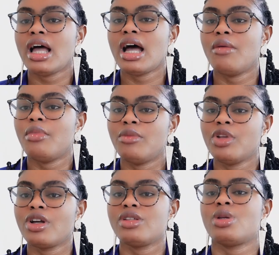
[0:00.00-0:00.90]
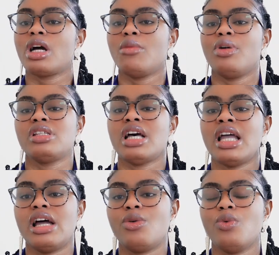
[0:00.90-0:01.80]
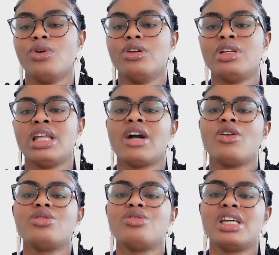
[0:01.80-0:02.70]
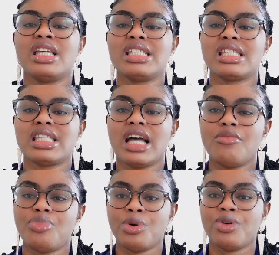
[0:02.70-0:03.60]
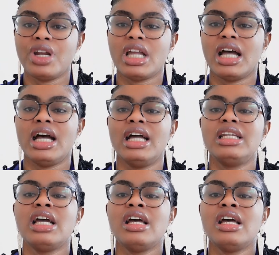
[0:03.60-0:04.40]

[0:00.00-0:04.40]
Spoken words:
I'm not going to talk about IR1, they are going to stamp your green card,